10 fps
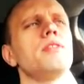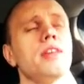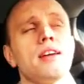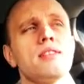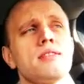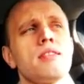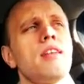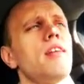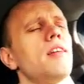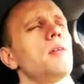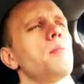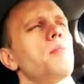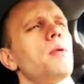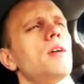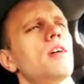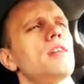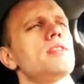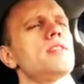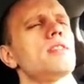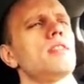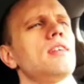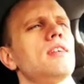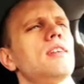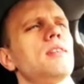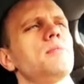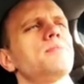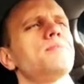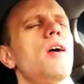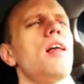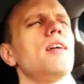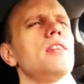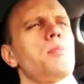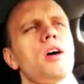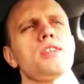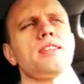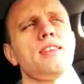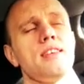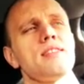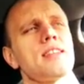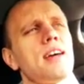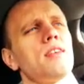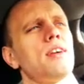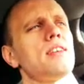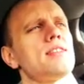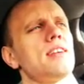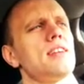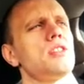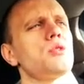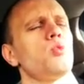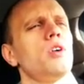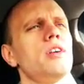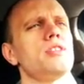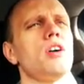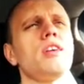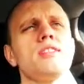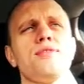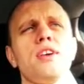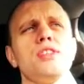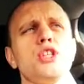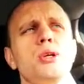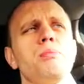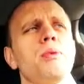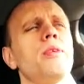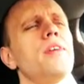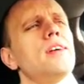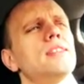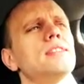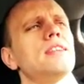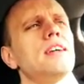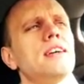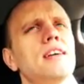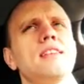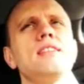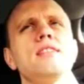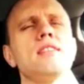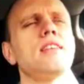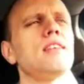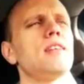things, but the project is kind of at a stage where talk is very cheap. And